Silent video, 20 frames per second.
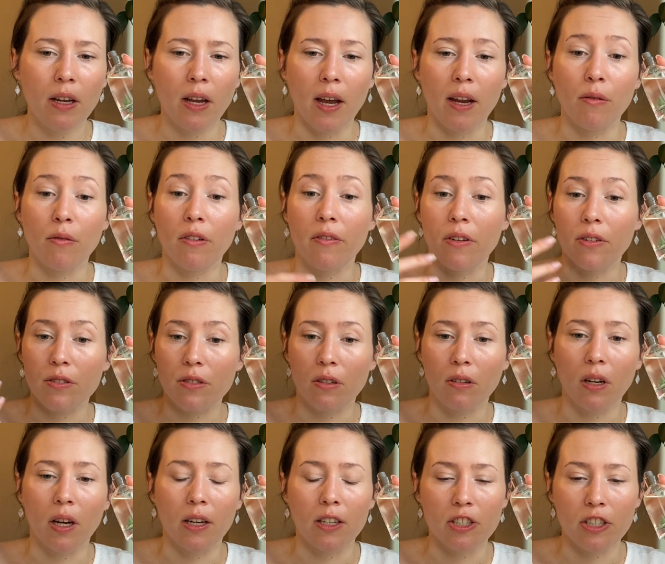and we've also
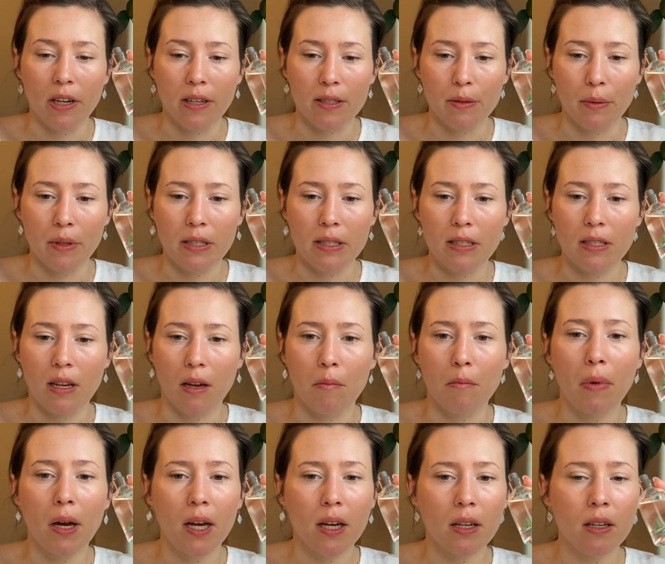got jasmine
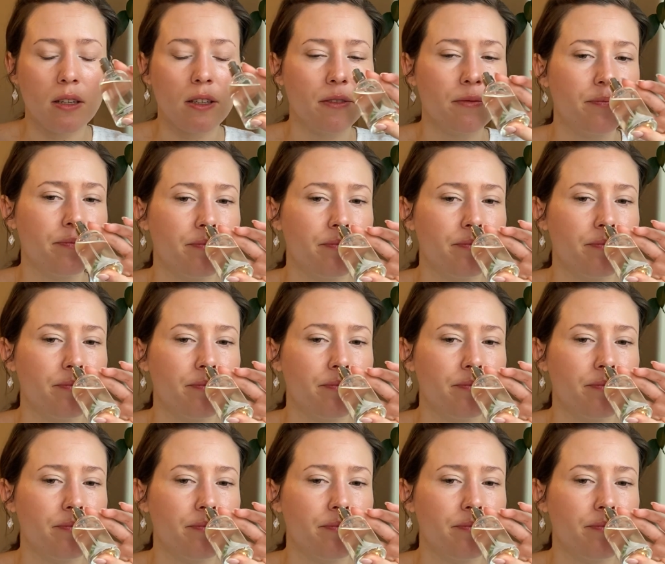sambac,